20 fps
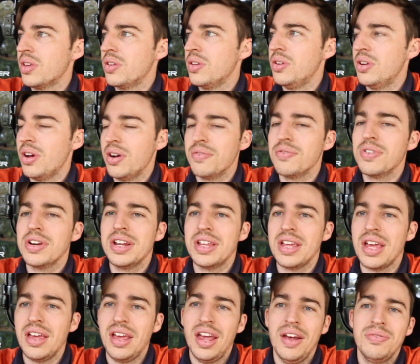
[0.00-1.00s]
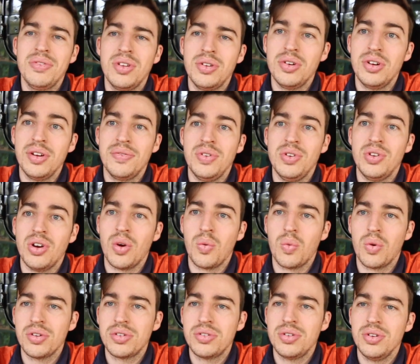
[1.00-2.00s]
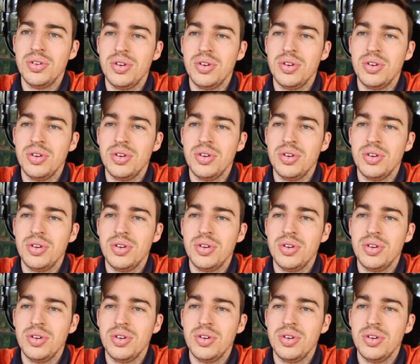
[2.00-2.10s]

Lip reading: You don't really have to do it if you don't want to.